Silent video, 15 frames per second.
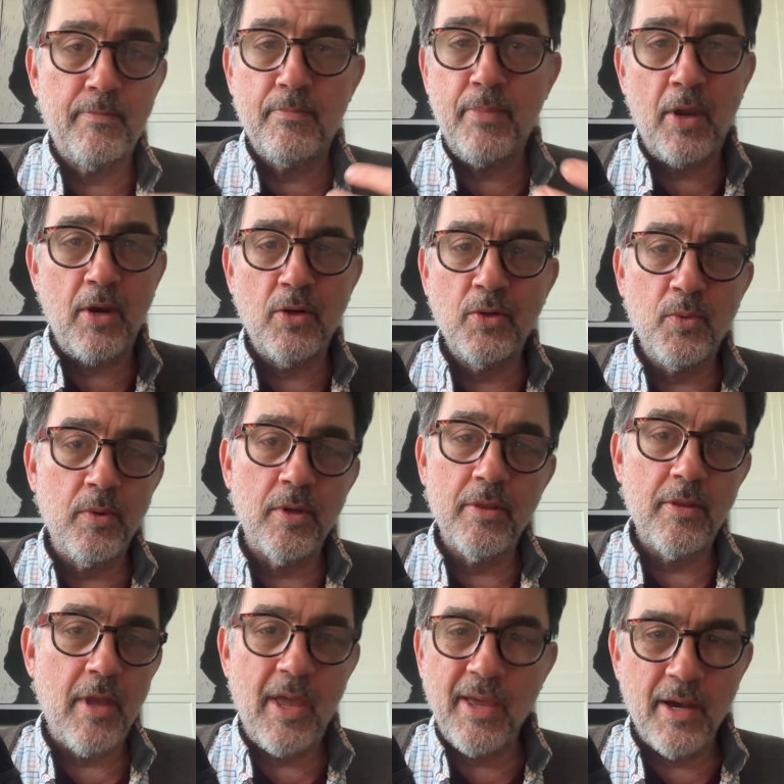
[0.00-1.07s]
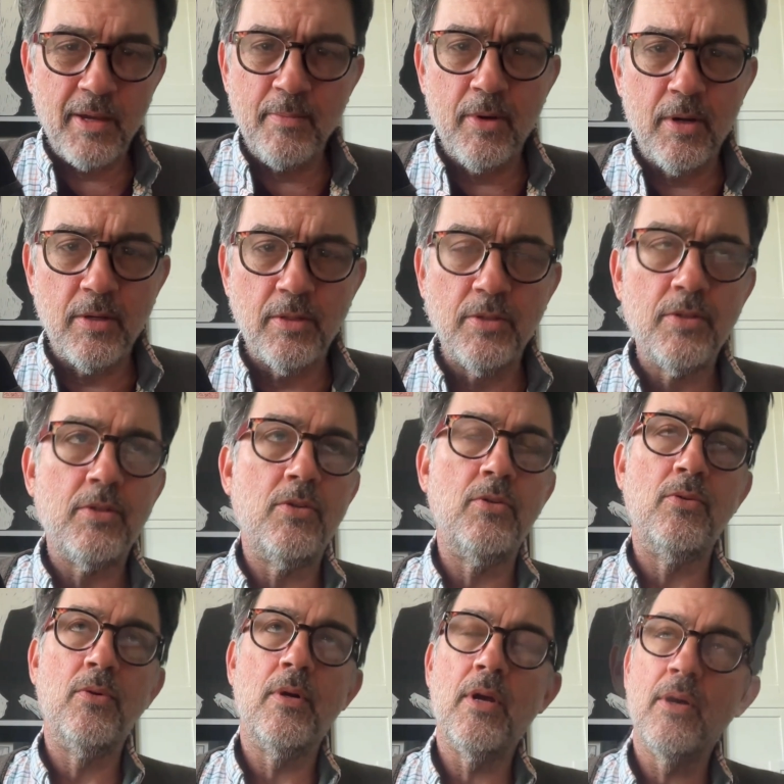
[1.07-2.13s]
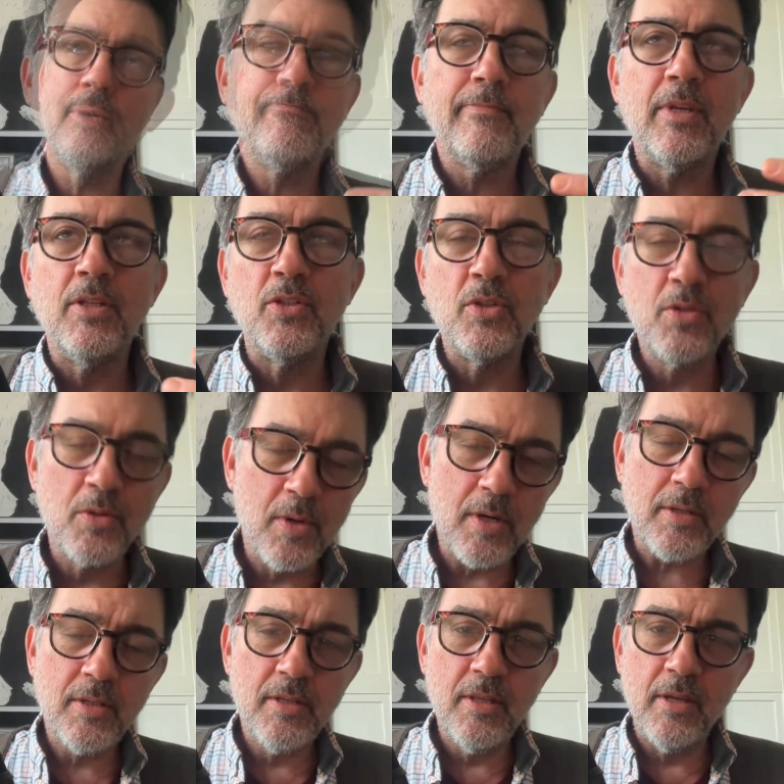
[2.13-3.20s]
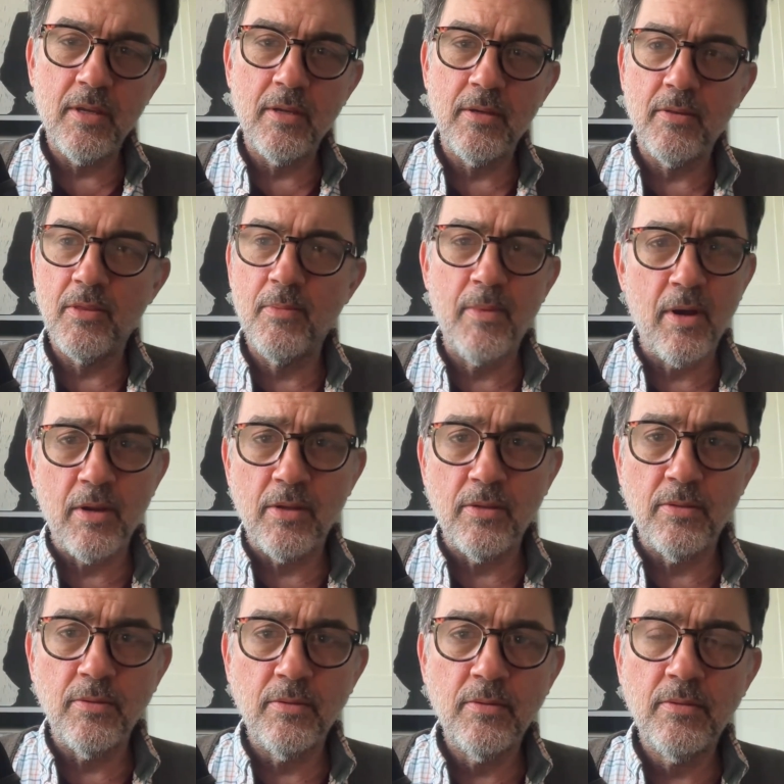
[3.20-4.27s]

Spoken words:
paired with AI models to help instruct the model